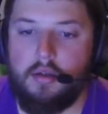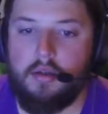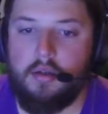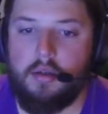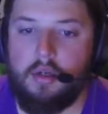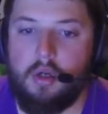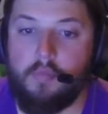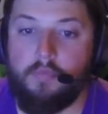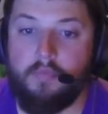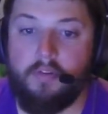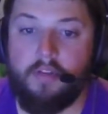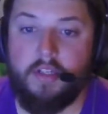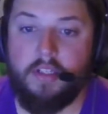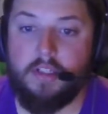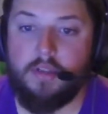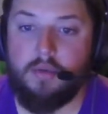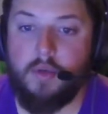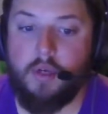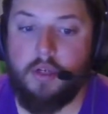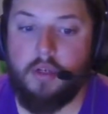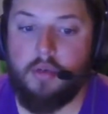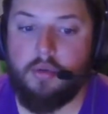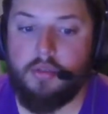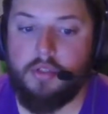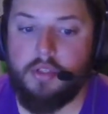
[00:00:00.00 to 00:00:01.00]
Hopefully that's
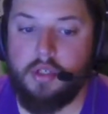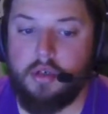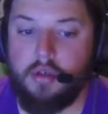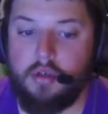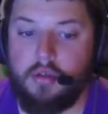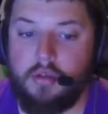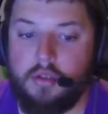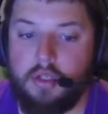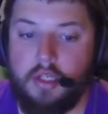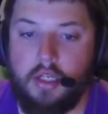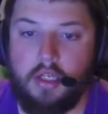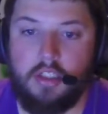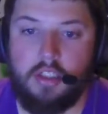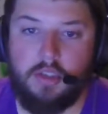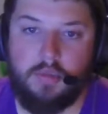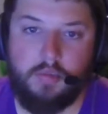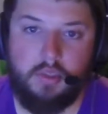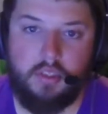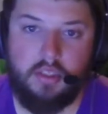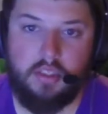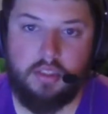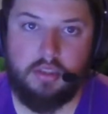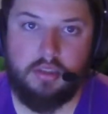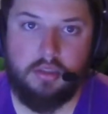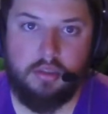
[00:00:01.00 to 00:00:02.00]
why you returned, not just
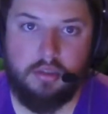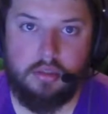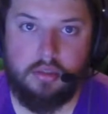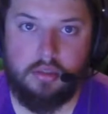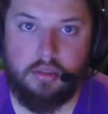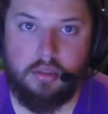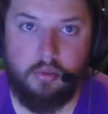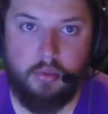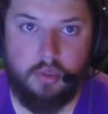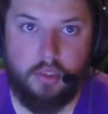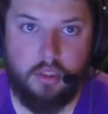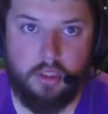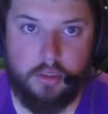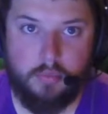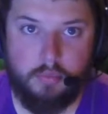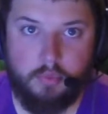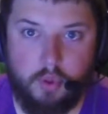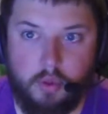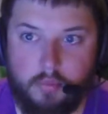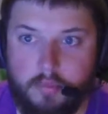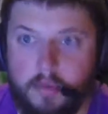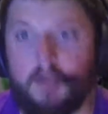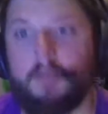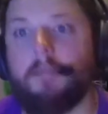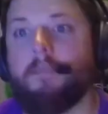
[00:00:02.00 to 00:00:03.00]
because you want to
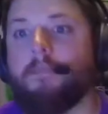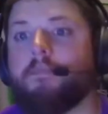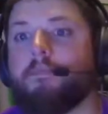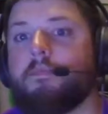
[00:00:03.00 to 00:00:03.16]
support me.